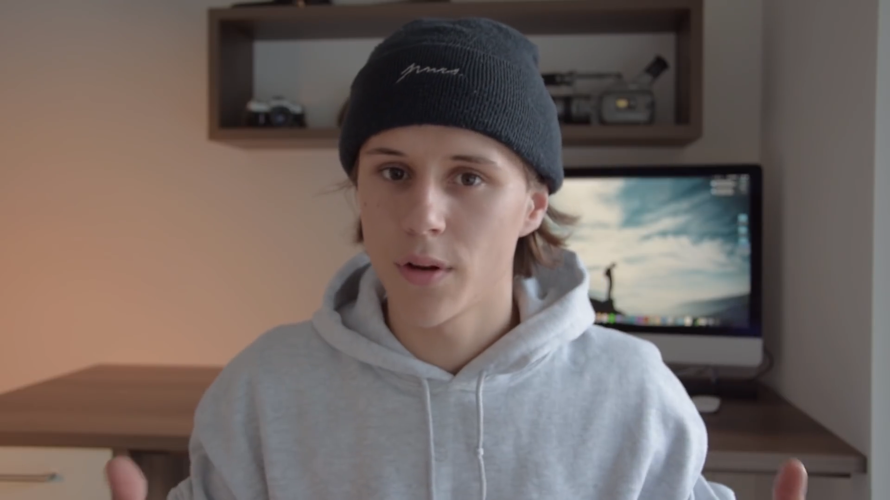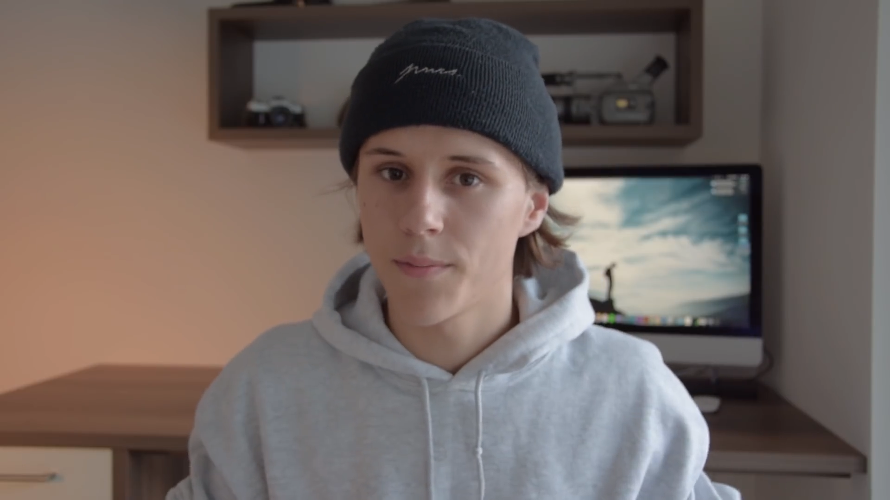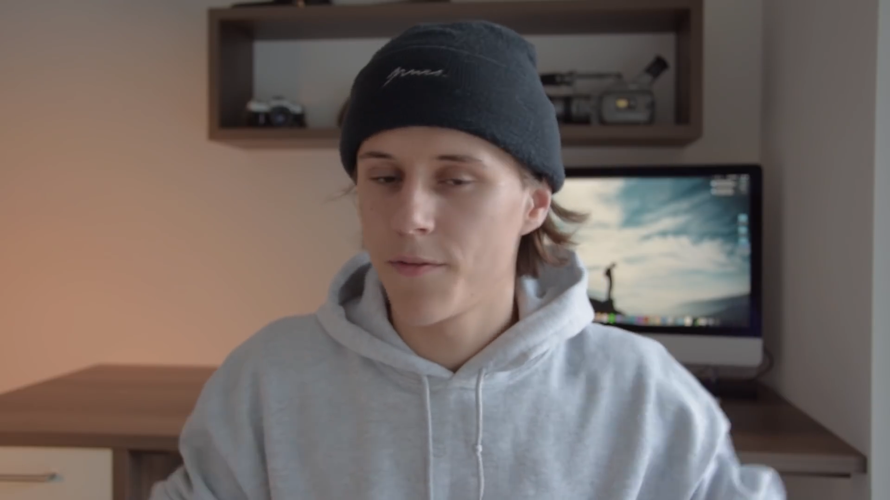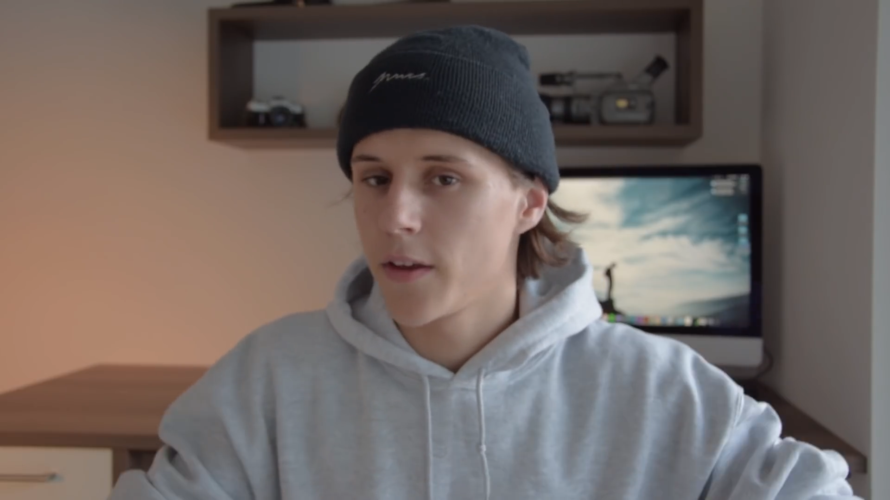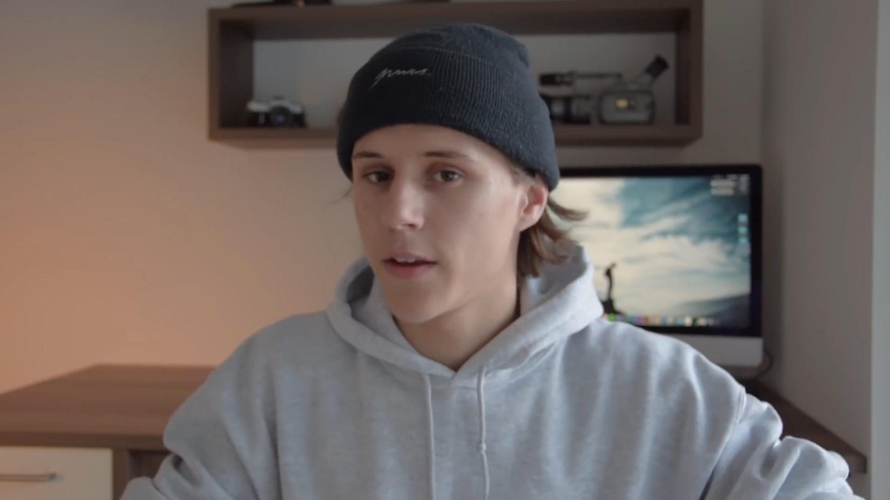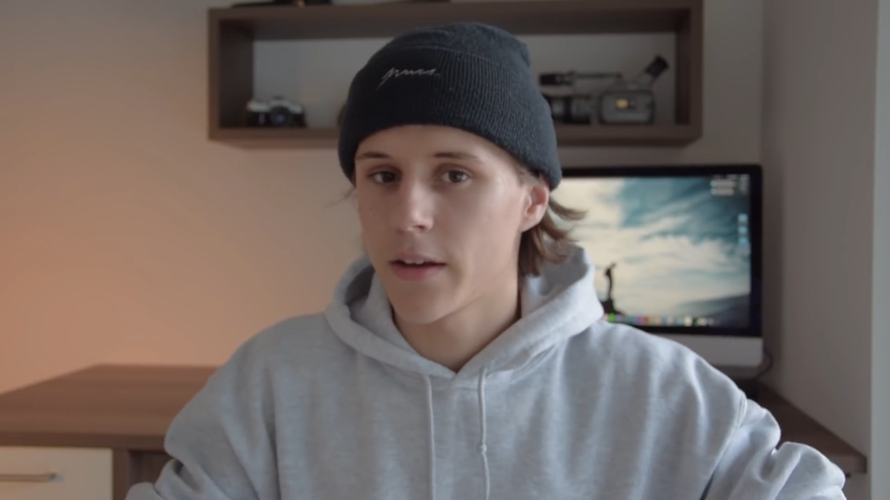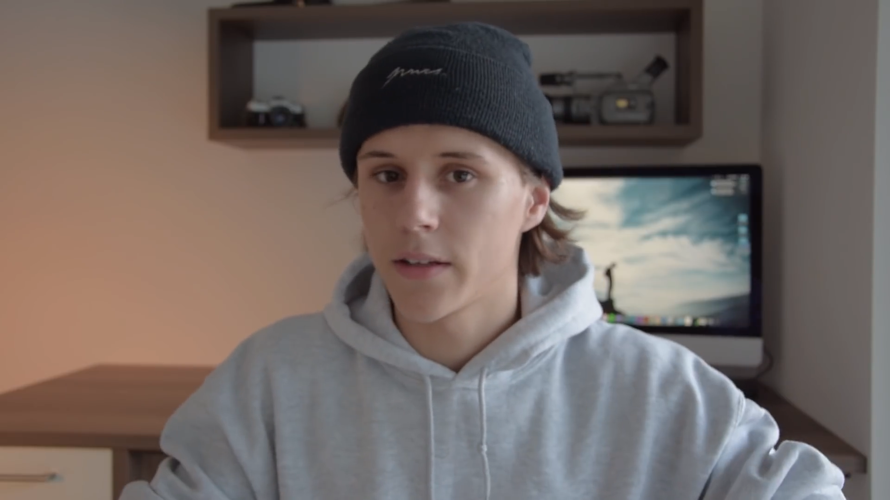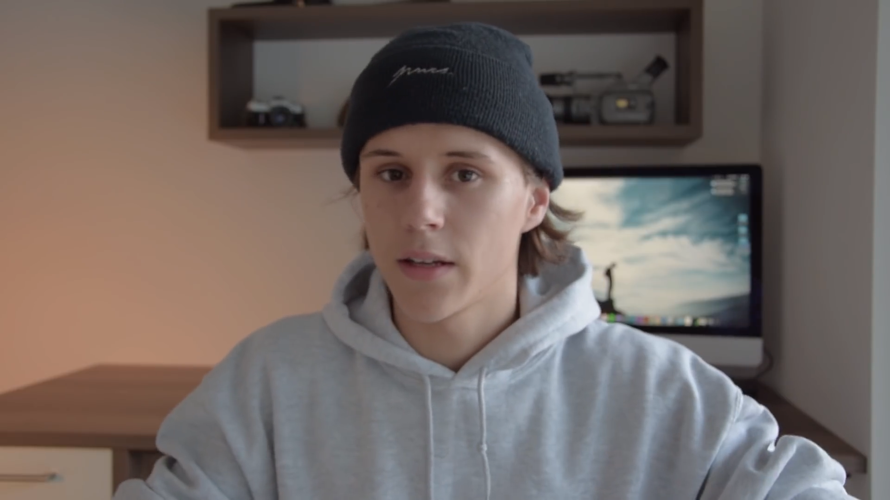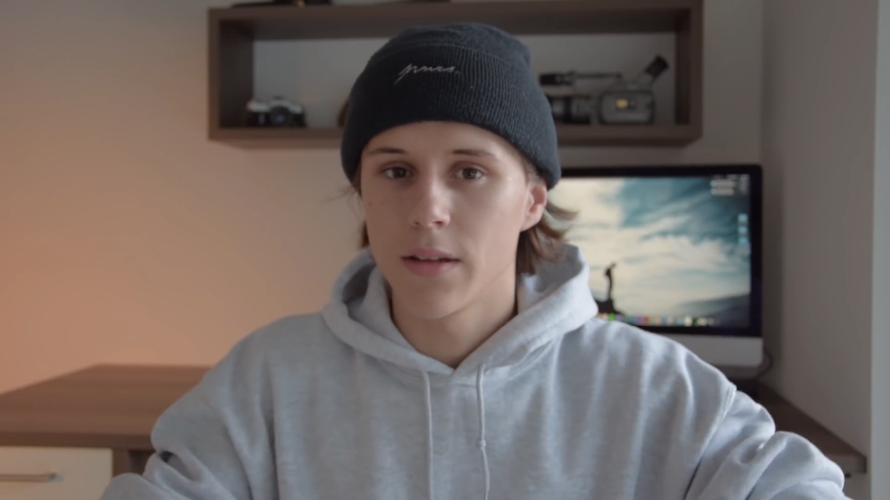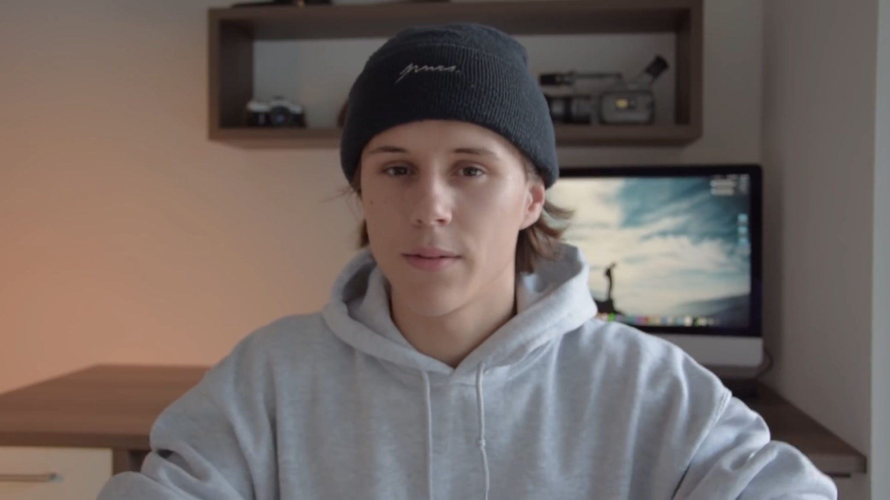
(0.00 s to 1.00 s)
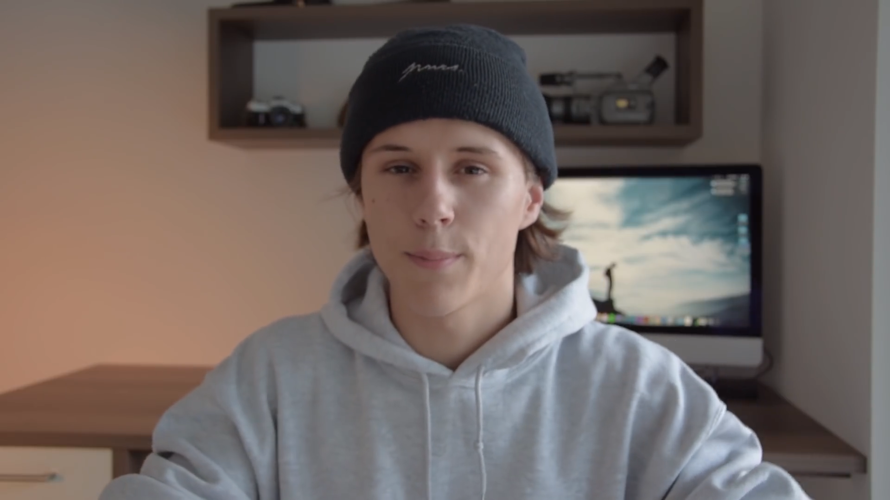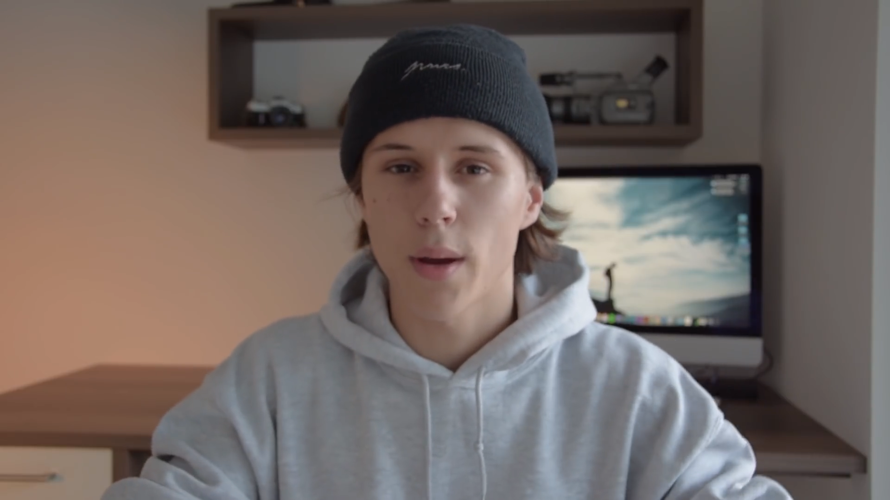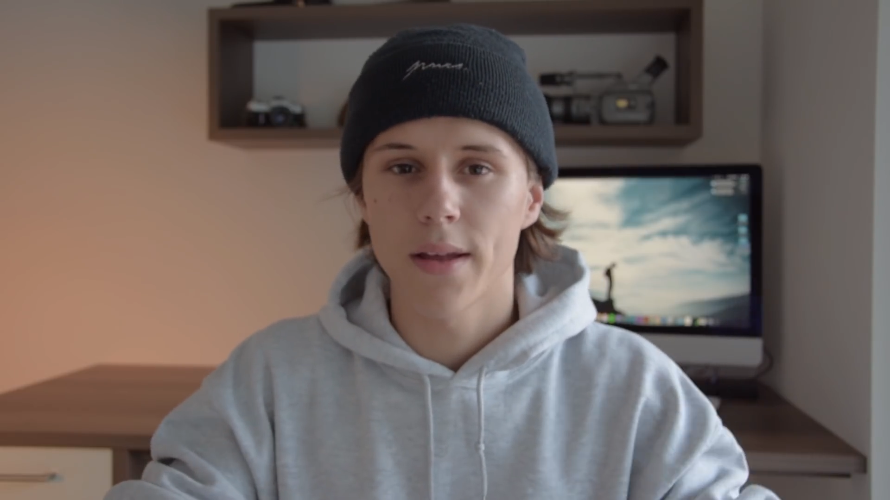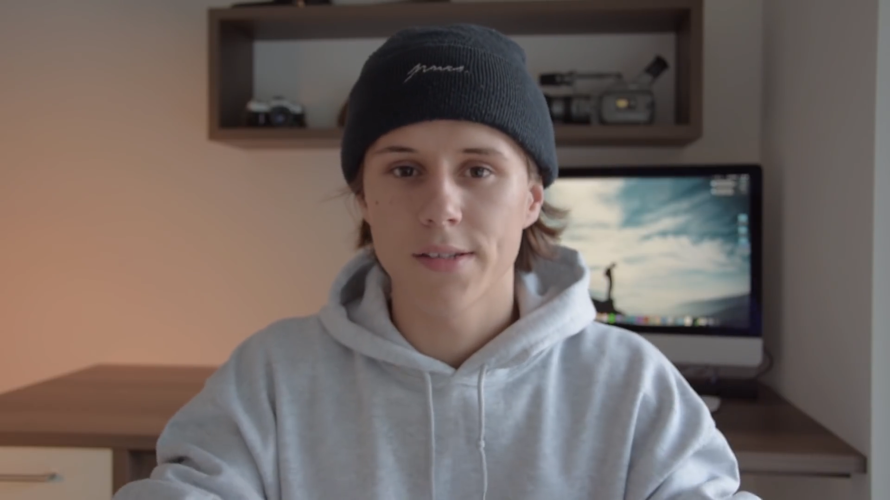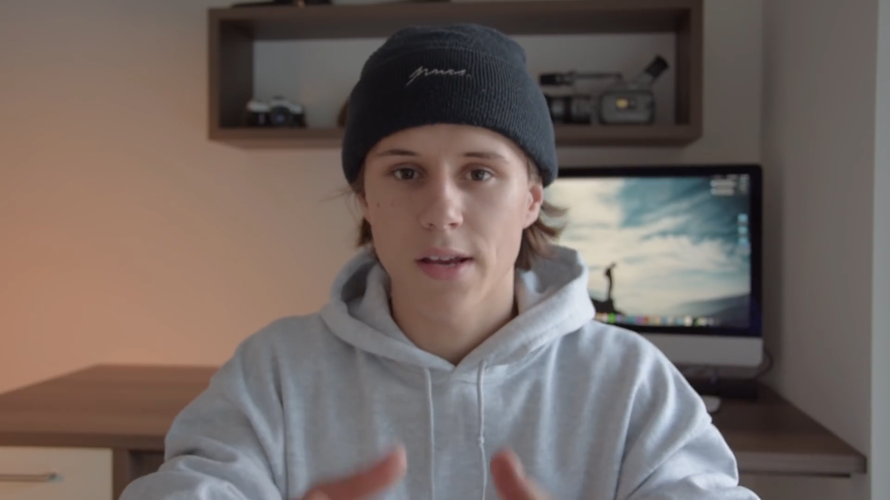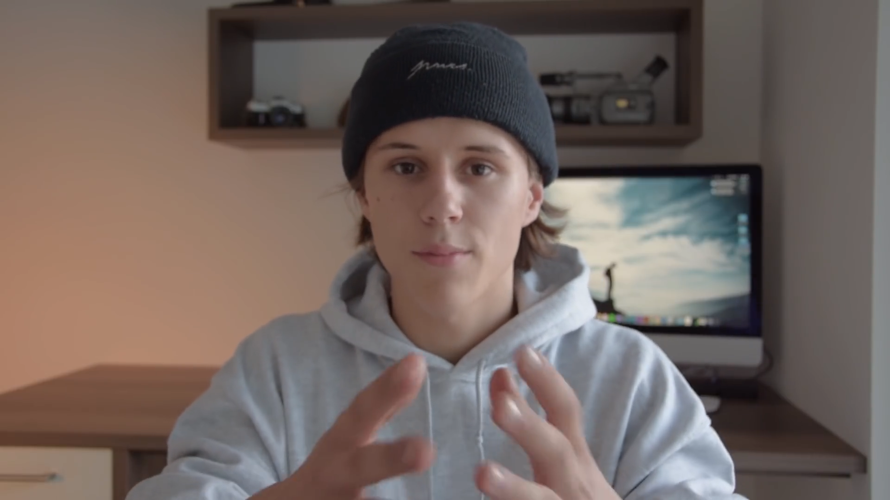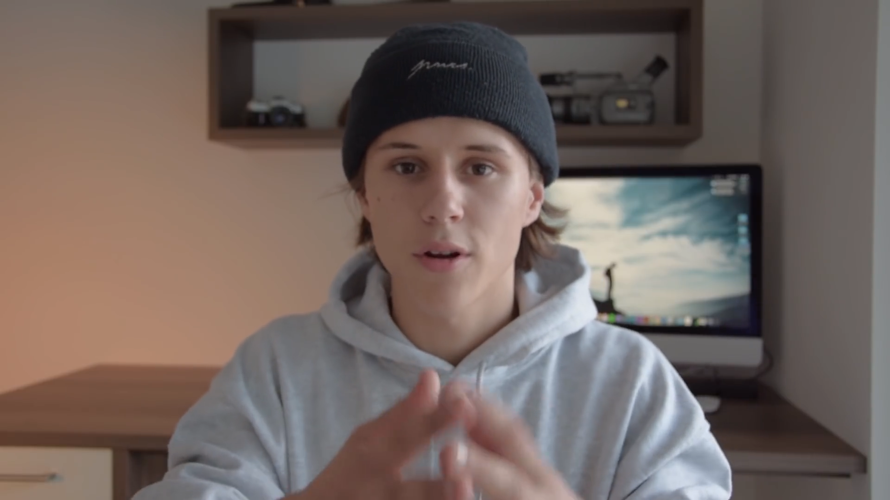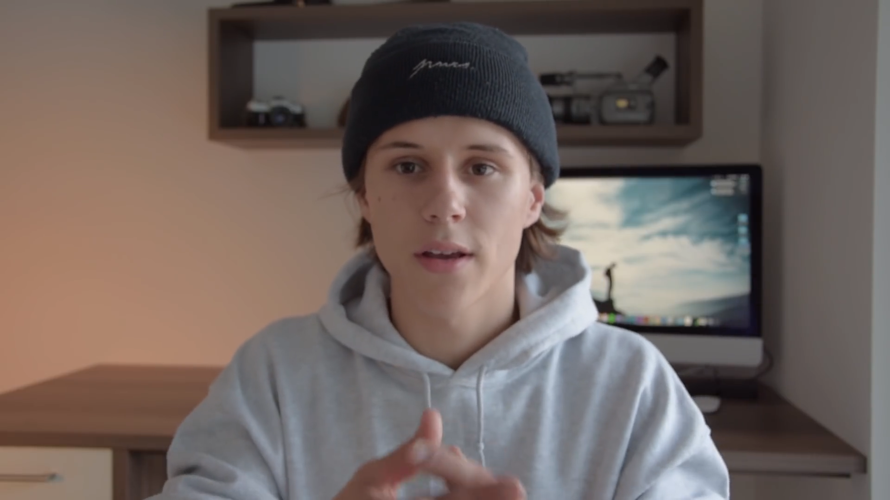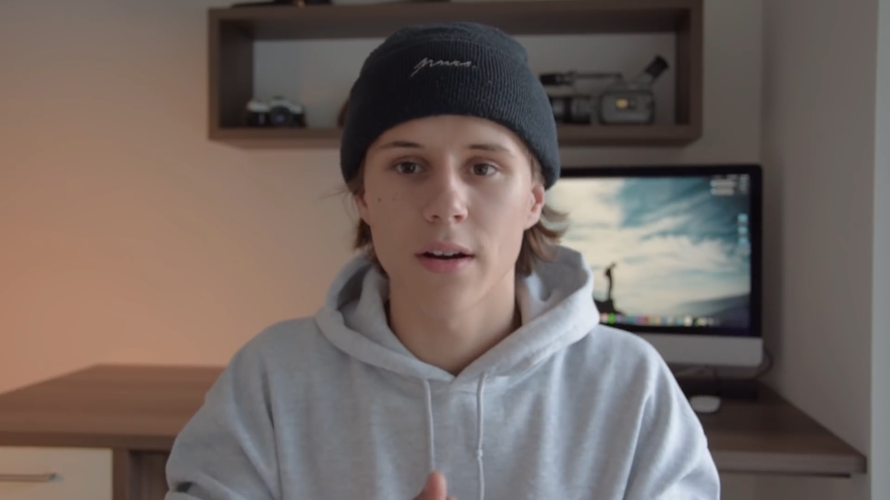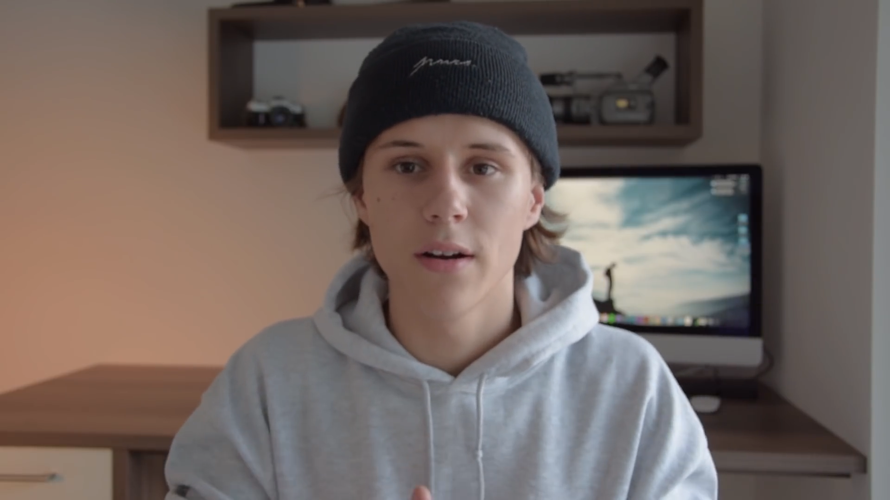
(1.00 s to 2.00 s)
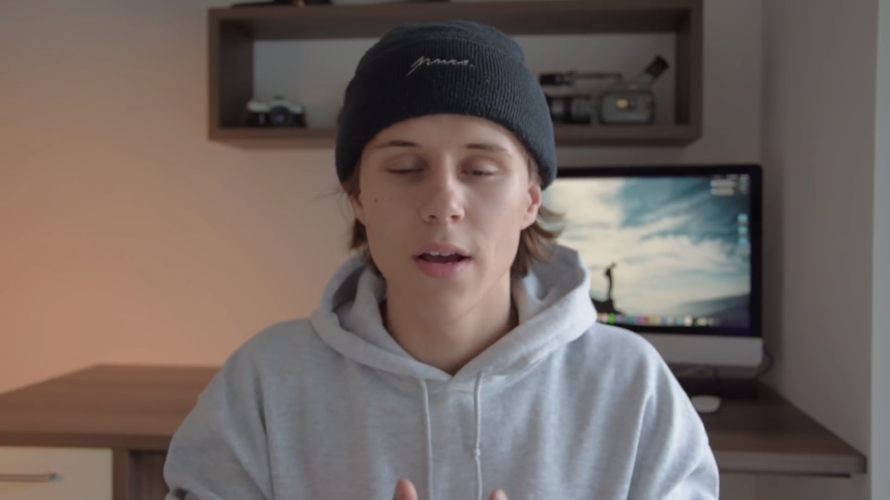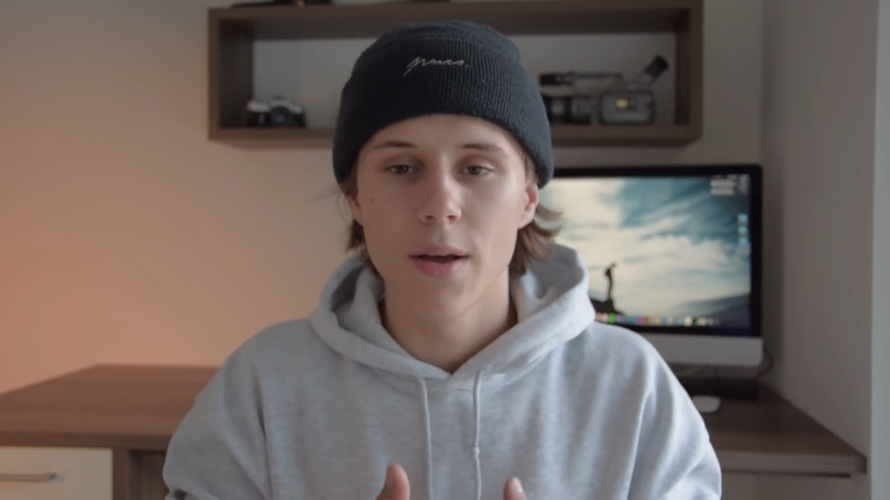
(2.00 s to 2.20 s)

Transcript: that think I didn't buy this camera gear